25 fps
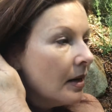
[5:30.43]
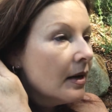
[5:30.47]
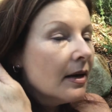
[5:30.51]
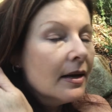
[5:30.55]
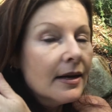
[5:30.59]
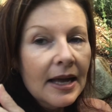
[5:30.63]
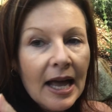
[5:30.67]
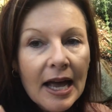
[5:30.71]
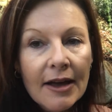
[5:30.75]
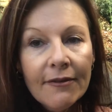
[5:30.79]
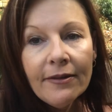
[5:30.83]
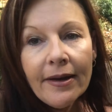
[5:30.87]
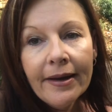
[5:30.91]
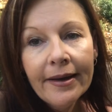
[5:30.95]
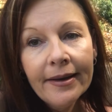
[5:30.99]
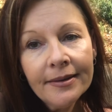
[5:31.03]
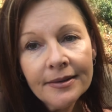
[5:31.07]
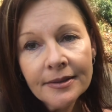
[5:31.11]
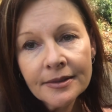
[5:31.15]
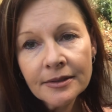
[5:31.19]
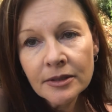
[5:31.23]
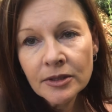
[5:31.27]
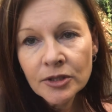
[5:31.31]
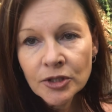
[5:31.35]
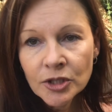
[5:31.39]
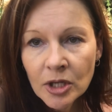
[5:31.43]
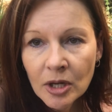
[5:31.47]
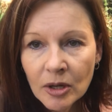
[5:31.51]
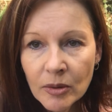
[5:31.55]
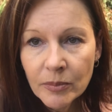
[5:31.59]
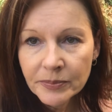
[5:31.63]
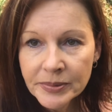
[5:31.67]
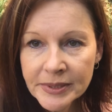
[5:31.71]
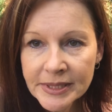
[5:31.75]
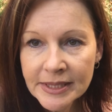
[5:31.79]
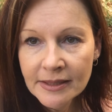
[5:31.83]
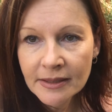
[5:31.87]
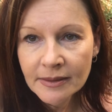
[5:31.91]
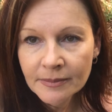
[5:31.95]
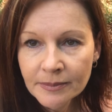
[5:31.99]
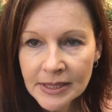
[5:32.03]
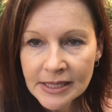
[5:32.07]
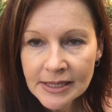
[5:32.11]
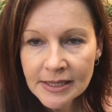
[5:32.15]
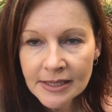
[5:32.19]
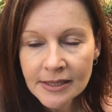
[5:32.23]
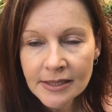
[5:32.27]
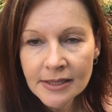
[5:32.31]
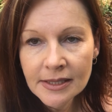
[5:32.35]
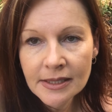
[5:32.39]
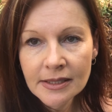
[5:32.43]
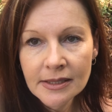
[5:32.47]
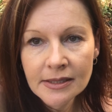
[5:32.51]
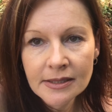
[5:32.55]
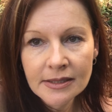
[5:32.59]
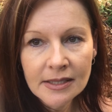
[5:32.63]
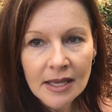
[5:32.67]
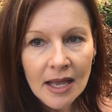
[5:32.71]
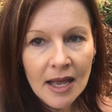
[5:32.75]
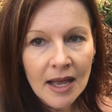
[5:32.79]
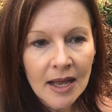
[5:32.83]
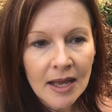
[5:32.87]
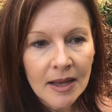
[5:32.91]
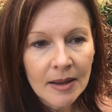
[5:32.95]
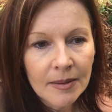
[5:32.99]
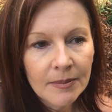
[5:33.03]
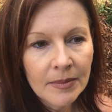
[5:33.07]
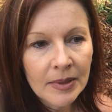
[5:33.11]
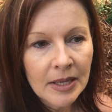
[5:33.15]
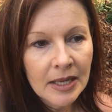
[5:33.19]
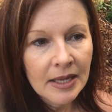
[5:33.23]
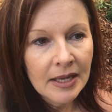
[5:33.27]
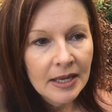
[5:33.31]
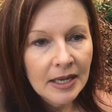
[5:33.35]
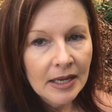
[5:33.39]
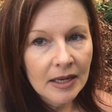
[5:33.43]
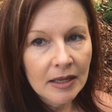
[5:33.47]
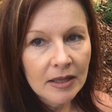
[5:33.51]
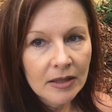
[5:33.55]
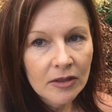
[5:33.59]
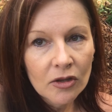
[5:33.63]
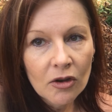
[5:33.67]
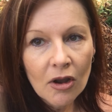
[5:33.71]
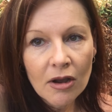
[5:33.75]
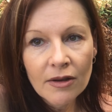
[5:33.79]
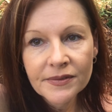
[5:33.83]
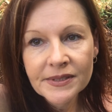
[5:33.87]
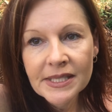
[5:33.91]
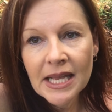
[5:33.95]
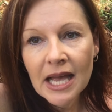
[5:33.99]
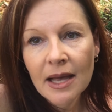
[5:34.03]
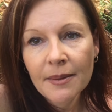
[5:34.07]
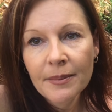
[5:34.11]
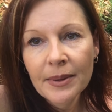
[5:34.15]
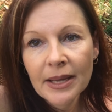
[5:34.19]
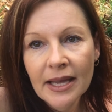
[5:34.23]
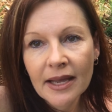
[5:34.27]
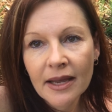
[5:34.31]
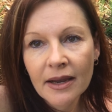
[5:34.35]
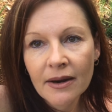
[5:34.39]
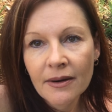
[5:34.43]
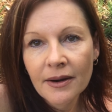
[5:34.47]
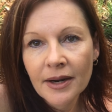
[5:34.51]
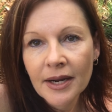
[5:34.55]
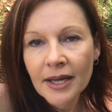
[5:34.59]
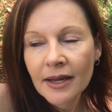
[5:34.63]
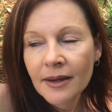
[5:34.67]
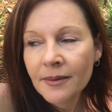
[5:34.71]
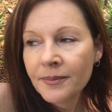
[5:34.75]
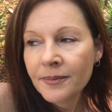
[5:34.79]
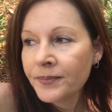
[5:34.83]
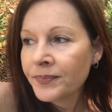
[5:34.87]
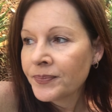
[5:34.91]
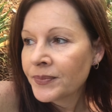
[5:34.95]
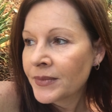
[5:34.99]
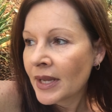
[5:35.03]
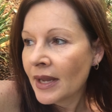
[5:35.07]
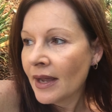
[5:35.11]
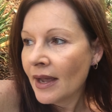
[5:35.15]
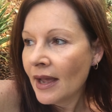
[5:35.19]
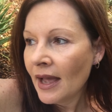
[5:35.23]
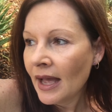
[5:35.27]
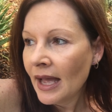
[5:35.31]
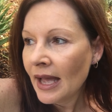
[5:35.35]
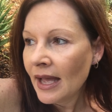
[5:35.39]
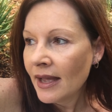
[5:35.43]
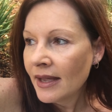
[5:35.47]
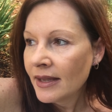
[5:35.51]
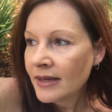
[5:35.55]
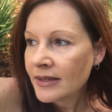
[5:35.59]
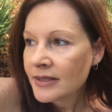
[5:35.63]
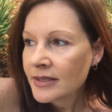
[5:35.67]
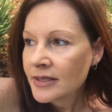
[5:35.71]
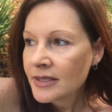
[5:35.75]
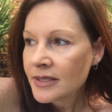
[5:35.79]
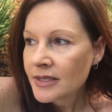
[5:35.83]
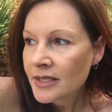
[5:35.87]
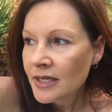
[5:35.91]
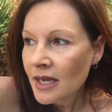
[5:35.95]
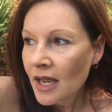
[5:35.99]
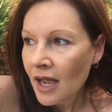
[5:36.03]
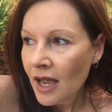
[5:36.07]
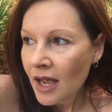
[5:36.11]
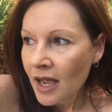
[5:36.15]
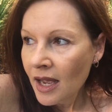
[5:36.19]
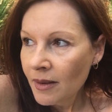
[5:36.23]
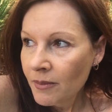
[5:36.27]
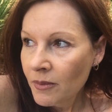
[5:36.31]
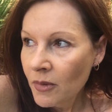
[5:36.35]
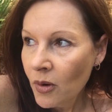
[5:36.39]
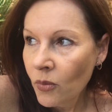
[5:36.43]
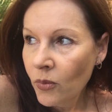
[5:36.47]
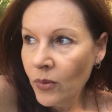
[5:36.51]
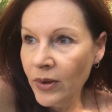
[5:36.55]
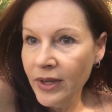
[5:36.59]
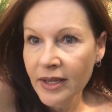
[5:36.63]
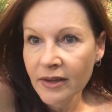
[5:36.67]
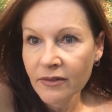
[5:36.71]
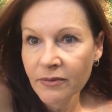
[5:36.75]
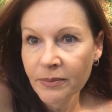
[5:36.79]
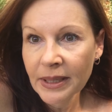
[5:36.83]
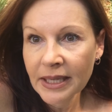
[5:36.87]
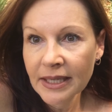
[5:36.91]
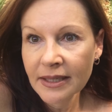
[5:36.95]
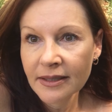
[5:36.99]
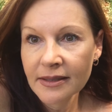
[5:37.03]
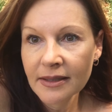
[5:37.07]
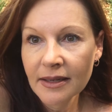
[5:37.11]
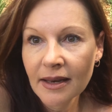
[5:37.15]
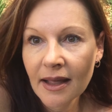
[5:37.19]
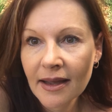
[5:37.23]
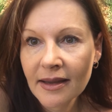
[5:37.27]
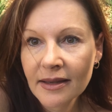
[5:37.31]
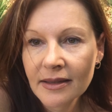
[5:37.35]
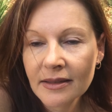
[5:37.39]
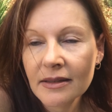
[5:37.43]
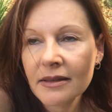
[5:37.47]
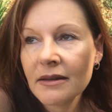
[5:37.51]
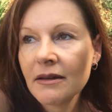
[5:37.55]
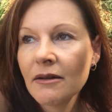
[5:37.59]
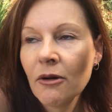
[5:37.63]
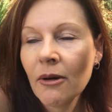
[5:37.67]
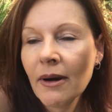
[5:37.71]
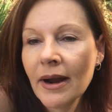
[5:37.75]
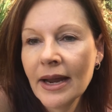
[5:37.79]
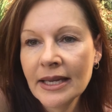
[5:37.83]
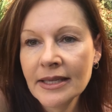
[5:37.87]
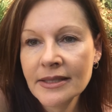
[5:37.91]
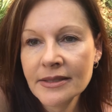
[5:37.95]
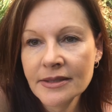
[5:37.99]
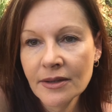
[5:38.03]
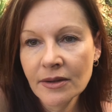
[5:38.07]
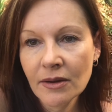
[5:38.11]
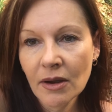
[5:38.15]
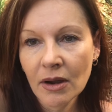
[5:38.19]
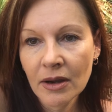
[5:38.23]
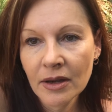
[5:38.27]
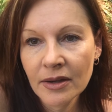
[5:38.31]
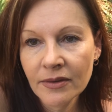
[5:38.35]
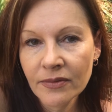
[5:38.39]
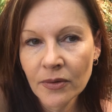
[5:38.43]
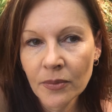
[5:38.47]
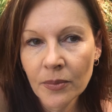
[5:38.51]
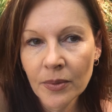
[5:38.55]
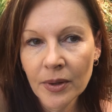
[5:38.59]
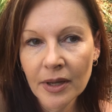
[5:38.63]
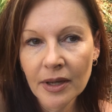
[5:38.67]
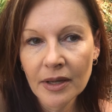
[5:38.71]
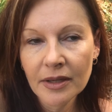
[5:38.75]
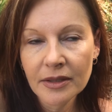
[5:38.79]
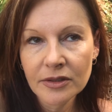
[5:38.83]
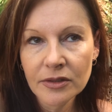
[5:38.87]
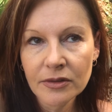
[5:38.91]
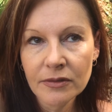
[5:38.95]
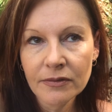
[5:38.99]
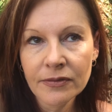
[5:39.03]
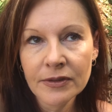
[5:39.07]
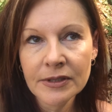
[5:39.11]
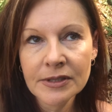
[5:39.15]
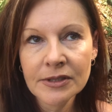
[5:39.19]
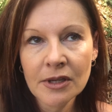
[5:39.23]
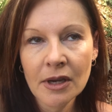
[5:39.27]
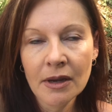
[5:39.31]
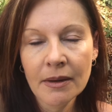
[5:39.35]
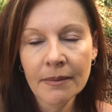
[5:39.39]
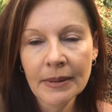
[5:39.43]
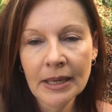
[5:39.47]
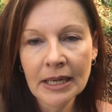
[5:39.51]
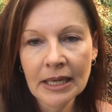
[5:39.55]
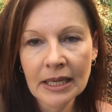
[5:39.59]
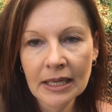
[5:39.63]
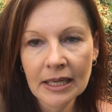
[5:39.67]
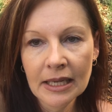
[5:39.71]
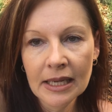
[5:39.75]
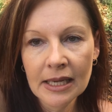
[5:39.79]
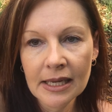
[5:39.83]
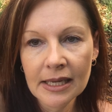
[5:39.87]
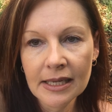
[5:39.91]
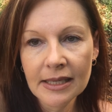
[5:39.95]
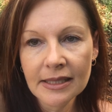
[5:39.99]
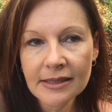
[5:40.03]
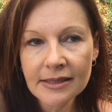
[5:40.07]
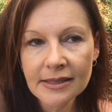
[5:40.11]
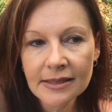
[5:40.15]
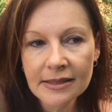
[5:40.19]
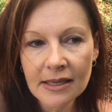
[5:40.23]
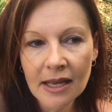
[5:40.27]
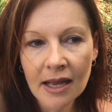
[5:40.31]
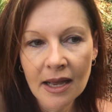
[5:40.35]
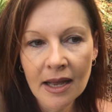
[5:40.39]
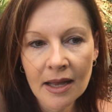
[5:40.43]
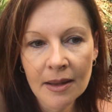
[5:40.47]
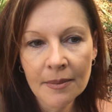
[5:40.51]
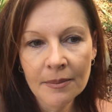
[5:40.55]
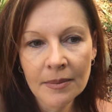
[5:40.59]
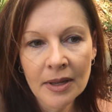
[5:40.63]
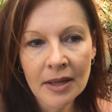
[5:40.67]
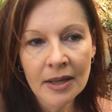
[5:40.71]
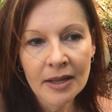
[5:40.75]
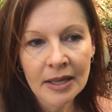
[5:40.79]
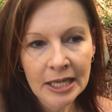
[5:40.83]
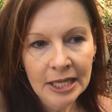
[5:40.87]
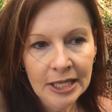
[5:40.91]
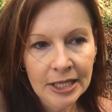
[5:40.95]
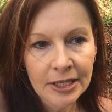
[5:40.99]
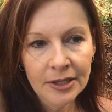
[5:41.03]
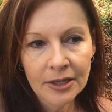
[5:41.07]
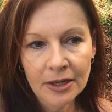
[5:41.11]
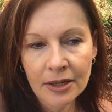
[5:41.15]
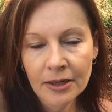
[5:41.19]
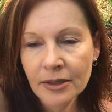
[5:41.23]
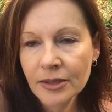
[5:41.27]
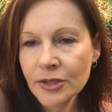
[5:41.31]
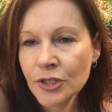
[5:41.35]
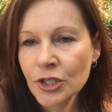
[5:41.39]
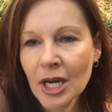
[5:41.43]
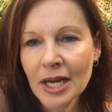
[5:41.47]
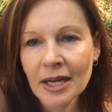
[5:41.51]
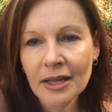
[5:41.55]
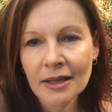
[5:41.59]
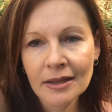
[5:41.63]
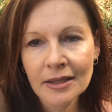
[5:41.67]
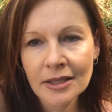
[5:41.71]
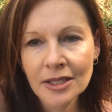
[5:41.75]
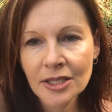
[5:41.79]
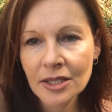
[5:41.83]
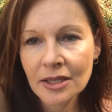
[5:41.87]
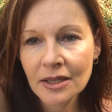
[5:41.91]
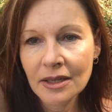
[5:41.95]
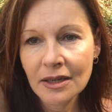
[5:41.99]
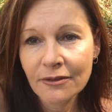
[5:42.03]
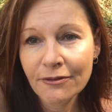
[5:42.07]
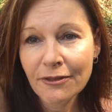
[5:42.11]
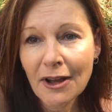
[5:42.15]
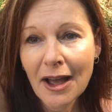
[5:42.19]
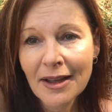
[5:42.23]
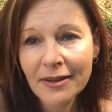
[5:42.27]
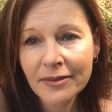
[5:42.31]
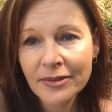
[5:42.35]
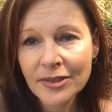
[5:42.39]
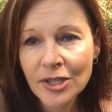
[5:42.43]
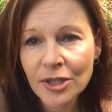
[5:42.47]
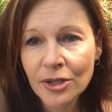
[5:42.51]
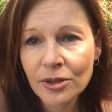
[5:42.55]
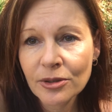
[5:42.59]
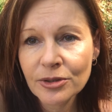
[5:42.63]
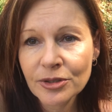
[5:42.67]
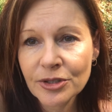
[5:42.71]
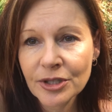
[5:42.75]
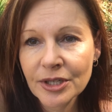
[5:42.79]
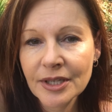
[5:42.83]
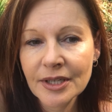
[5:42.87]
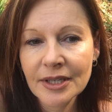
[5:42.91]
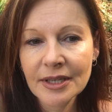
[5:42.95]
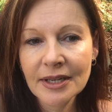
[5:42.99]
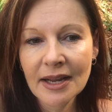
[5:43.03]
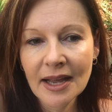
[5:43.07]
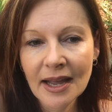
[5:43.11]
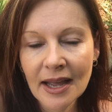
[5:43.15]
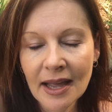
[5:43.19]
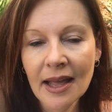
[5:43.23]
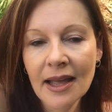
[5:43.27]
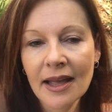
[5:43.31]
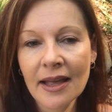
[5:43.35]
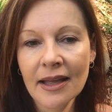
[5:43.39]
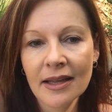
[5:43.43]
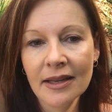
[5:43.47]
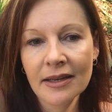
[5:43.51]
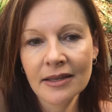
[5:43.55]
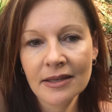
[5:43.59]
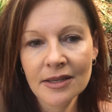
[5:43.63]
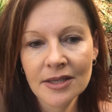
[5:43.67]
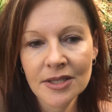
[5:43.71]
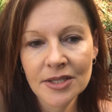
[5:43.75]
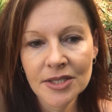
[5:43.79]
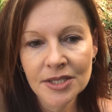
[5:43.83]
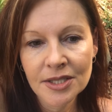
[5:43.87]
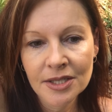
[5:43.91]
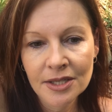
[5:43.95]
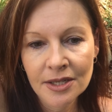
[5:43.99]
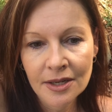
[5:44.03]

cafes and shops and businesses in the Coffs Harbour area, and we've been like crazy overworked for so many years, juggling 5 children and